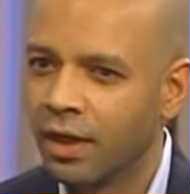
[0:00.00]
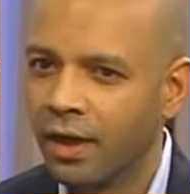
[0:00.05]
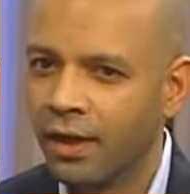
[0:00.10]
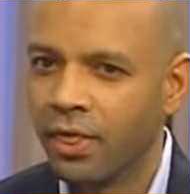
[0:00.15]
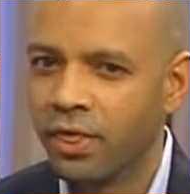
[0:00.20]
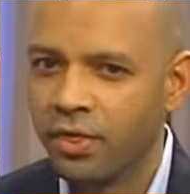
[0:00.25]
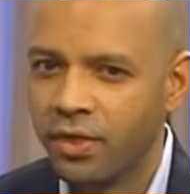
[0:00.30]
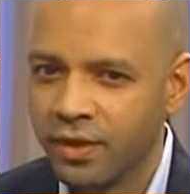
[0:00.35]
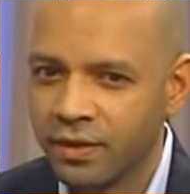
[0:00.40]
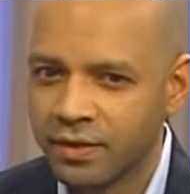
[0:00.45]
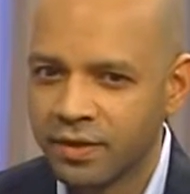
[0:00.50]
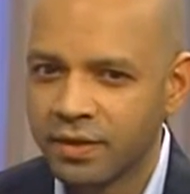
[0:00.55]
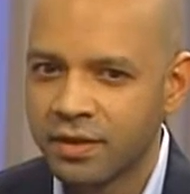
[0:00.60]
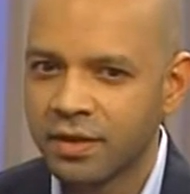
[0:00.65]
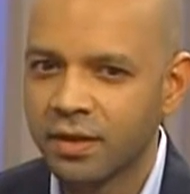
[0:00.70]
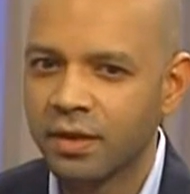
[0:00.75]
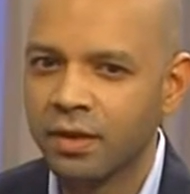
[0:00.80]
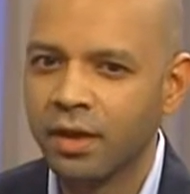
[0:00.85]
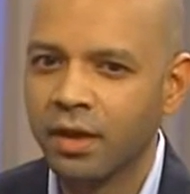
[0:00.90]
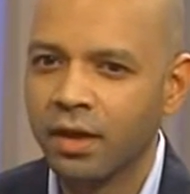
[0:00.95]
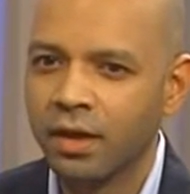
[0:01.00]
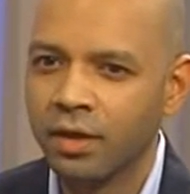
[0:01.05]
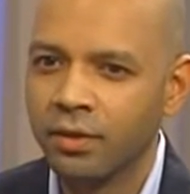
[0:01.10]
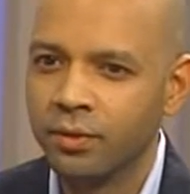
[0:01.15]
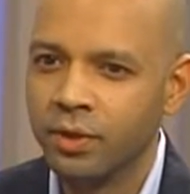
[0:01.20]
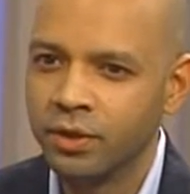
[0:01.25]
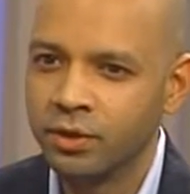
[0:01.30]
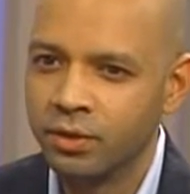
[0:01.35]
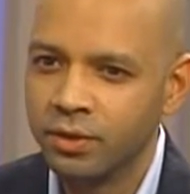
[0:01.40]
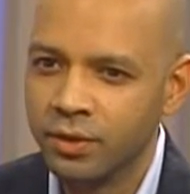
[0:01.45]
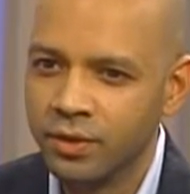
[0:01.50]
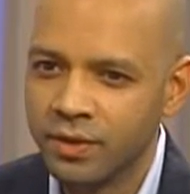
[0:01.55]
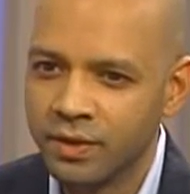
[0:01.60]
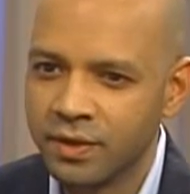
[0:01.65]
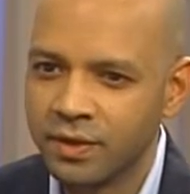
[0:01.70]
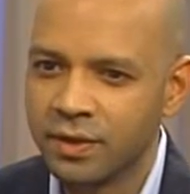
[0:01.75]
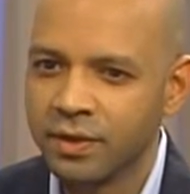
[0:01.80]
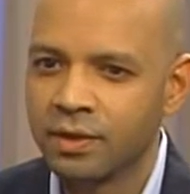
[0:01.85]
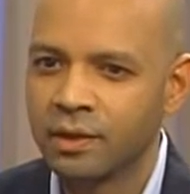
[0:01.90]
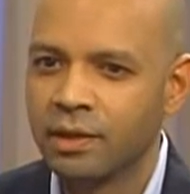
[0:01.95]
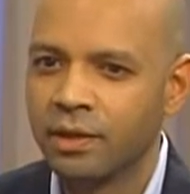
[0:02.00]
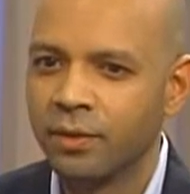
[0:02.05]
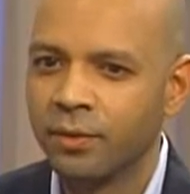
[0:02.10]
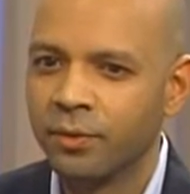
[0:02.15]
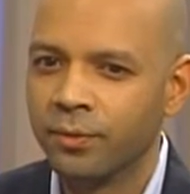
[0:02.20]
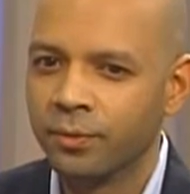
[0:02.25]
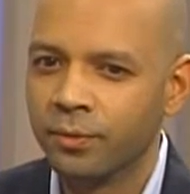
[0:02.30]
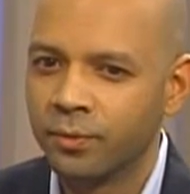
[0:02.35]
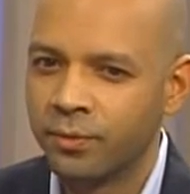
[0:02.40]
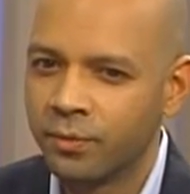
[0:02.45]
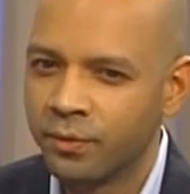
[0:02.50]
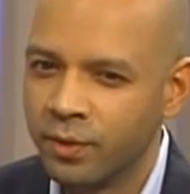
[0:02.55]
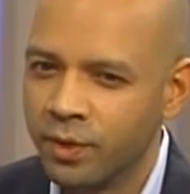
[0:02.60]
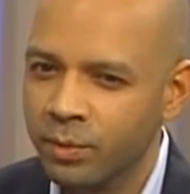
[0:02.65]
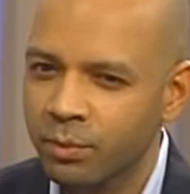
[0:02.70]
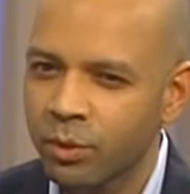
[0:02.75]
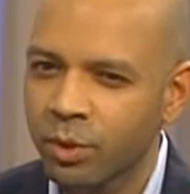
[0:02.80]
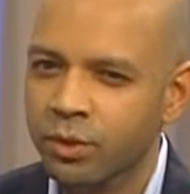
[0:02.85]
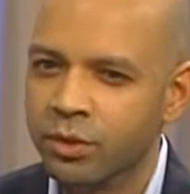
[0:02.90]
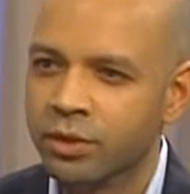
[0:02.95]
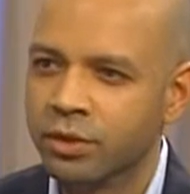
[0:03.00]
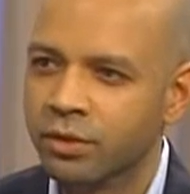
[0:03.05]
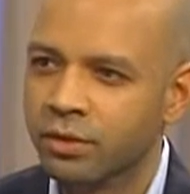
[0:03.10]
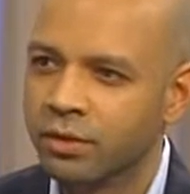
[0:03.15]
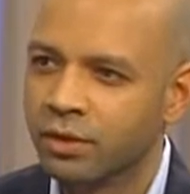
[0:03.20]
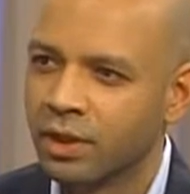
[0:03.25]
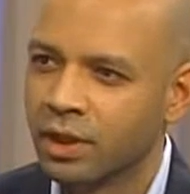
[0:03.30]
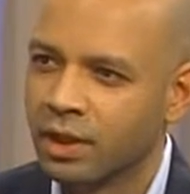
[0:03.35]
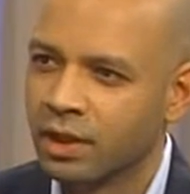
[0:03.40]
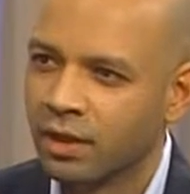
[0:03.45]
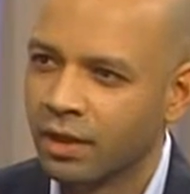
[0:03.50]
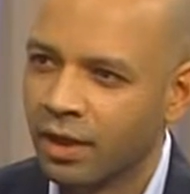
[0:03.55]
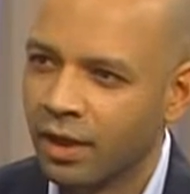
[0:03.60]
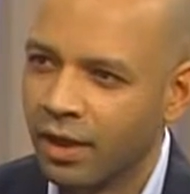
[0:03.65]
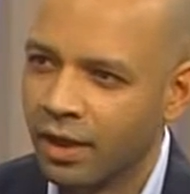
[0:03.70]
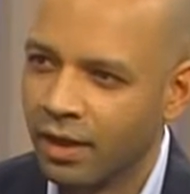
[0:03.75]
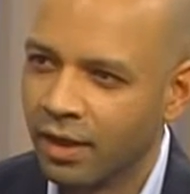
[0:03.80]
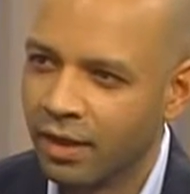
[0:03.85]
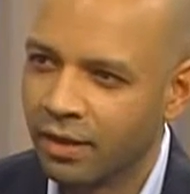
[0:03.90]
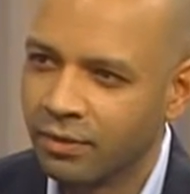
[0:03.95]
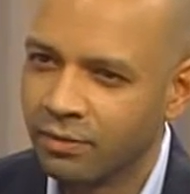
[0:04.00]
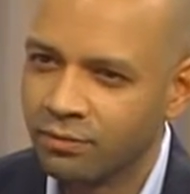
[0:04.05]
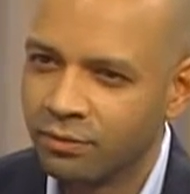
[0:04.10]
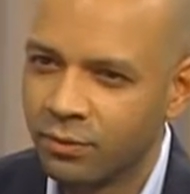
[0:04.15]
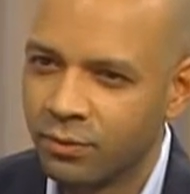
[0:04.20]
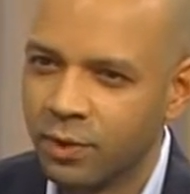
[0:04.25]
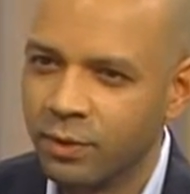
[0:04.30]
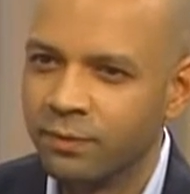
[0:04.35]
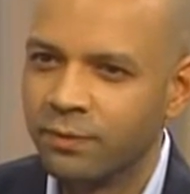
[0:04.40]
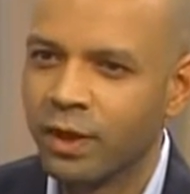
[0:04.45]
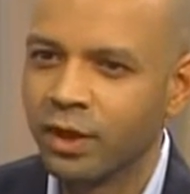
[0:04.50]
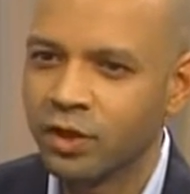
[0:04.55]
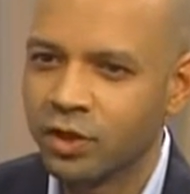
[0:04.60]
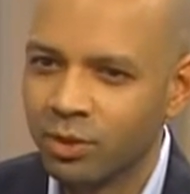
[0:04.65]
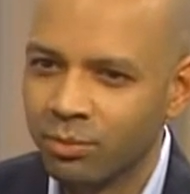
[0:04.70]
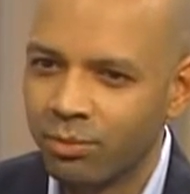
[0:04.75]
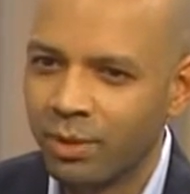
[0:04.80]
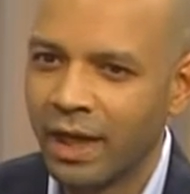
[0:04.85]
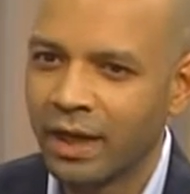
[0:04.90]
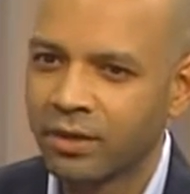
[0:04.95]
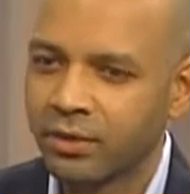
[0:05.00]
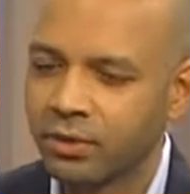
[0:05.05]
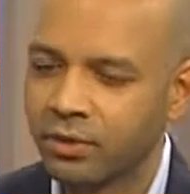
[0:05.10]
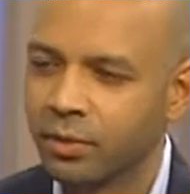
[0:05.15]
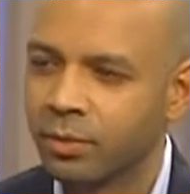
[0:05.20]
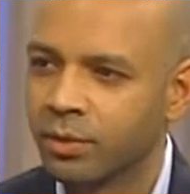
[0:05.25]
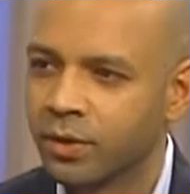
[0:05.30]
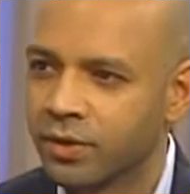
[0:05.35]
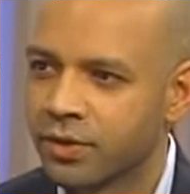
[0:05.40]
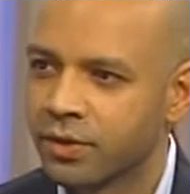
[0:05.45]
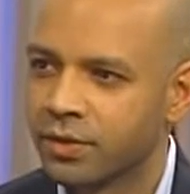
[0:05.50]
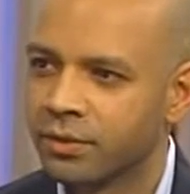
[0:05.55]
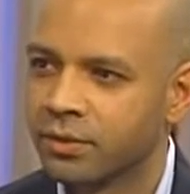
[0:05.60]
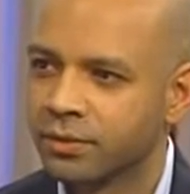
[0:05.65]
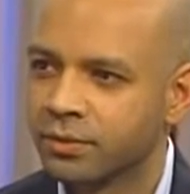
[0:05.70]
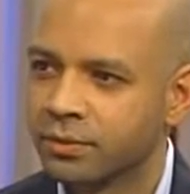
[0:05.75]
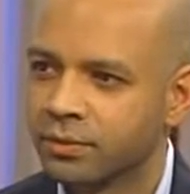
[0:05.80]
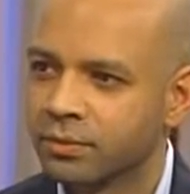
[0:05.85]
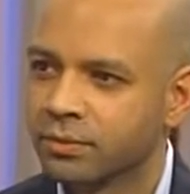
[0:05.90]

And this introduces free motion and free function back into the person.